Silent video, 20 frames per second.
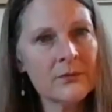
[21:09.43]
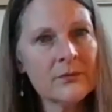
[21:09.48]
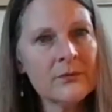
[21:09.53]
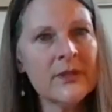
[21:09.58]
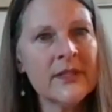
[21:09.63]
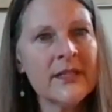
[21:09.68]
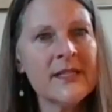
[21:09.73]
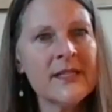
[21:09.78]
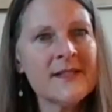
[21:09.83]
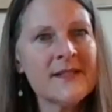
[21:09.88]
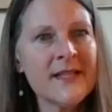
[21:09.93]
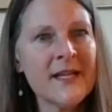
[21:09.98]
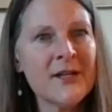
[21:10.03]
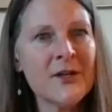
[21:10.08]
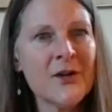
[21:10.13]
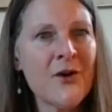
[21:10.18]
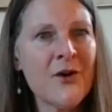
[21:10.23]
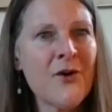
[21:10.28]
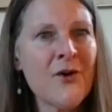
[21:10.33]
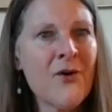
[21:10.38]
really said,
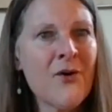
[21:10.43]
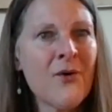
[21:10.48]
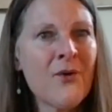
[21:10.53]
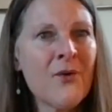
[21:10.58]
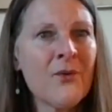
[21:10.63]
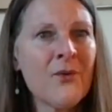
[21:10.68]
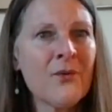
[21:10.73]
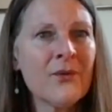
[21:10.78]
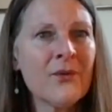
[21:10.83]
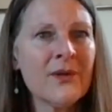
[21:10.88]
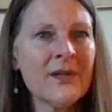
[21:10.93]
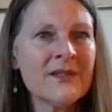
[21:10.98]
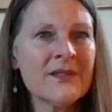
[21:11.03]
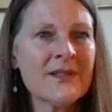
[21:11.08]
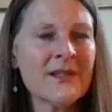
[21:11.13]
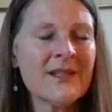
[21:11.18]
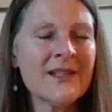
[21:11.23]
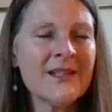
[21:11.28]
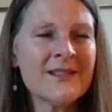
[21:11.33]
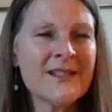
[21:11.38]
no,
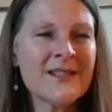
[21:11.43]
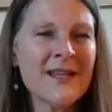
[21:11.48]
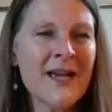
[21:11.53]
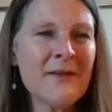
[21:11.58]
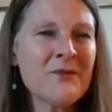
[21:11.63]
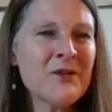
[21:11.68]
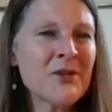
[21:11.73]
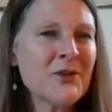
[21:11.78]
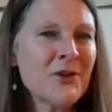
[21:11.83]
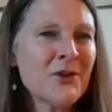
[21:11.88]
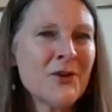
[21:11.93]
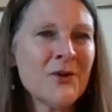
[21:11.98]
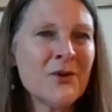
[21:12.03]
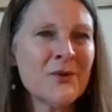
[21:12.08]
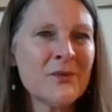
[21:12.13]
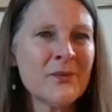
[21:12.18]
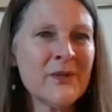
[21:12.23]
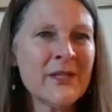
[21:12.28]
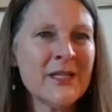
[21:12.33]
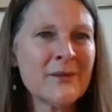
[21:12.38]
it's time to
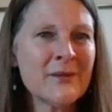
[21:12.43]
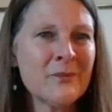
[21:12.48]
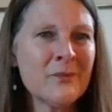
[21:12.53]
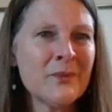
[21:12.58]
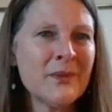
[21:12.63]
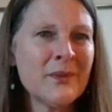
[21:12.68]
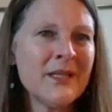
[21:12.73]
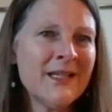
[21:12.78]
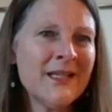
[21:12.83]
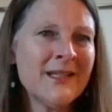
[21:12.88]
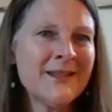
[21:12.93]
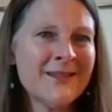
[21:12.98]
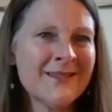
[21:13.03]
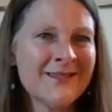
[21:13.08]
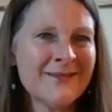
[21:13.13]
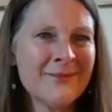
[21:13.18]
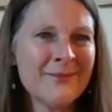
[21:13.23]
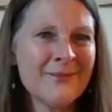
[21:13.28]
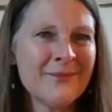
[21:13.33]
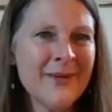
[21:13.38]
go and we can be
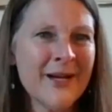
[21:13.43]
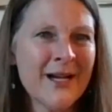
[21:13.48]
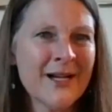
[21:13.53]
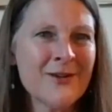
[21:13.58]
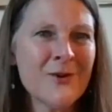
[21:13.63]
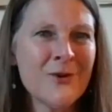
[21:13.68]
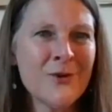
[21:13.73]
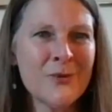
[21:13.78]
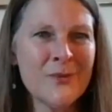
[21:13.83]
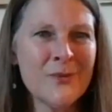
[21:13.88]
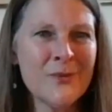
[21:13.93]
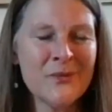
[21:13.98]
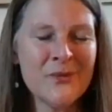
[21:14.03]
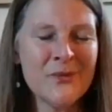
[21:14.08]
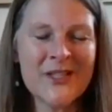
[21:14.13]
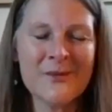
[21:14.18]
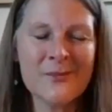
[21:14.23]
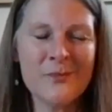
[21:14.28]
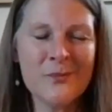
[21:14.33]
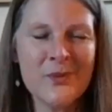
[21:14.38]
back home and
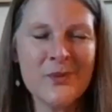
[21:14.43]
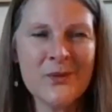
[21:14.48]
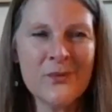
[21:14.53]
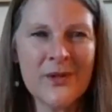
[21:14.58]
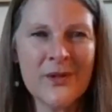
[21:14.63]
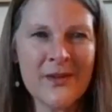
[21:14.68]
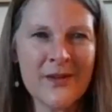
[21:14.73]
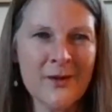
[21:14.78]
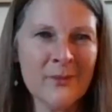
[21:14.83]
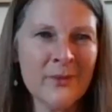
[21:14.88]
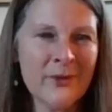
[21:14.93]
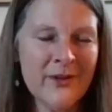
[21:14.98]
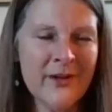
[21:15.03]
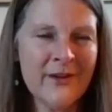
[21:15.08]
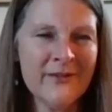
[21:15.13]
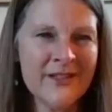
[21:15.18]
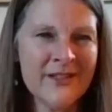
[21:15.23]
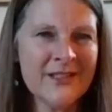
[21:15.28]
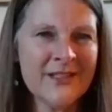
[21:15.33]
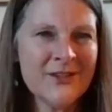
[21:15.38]
we can be with our
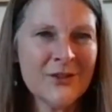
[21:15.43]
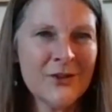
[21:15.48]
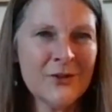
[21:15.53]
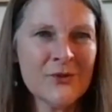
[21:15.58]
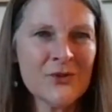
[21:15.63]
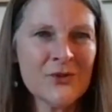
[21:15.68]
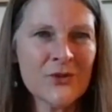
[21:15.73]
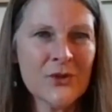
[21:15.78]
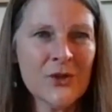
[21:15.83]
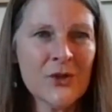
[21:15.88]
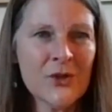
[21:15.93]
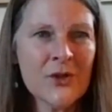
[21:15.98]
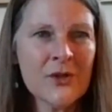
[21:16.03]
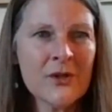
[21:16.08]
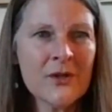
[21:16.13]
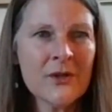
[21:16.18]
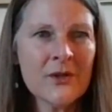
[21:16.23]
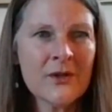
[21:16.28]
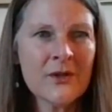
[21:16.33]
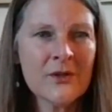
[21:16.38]
beloved, you know. So
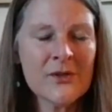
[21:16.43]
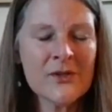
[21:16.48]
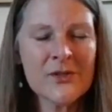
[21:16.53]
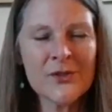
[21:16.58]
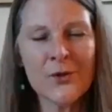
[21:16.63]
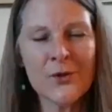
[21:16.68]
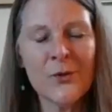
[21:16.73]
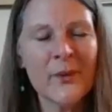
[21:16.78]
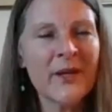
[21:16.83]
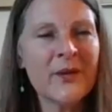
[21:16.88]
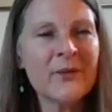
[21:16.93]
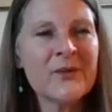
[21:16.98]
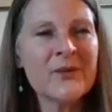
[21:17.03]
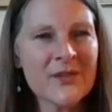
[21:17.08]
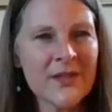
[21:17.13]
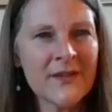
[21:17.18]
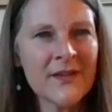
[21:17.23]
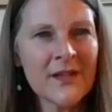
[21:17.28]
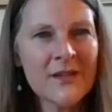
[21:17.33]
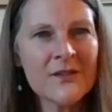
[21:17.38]
her soulmate was
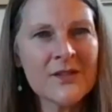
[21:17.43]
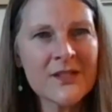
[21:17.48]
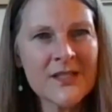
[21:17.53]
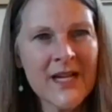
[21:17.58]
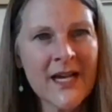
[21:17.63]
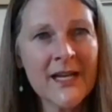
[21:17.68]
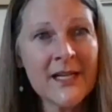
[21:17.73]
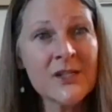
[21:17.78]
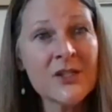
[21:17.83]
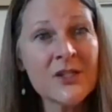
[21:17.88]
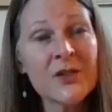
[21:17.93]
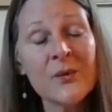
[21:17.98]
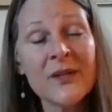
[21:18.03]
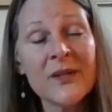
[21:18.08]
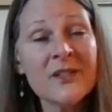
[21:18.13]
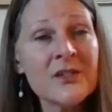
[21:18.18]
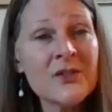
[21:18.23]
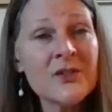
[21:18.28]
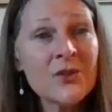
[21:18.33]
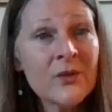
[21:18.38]
on the other side and she
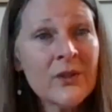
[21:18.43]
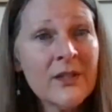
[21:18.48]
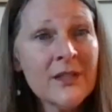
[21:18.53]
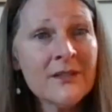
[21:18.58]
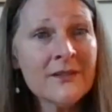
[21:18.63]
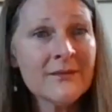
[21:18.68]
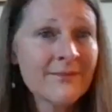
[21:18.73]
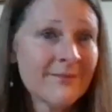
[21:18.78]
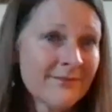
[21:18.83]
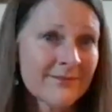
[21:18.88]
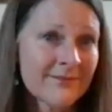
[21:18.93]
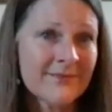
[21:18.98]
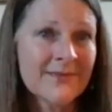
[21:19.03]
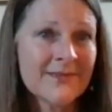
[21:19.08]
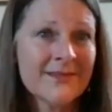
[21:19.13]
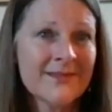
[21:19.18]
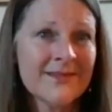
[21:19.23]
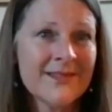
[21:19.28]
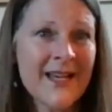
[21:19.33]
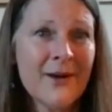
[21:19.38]
went to join
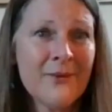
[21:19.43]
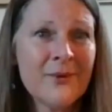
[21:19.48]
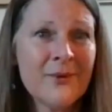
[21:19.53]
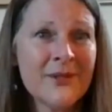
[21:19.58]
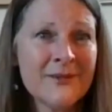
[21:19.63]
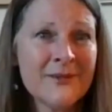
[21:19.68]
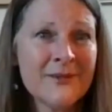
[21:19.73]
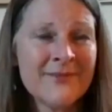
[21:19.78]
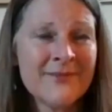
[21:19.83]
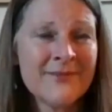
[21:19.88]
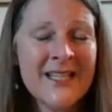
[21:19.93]
that one.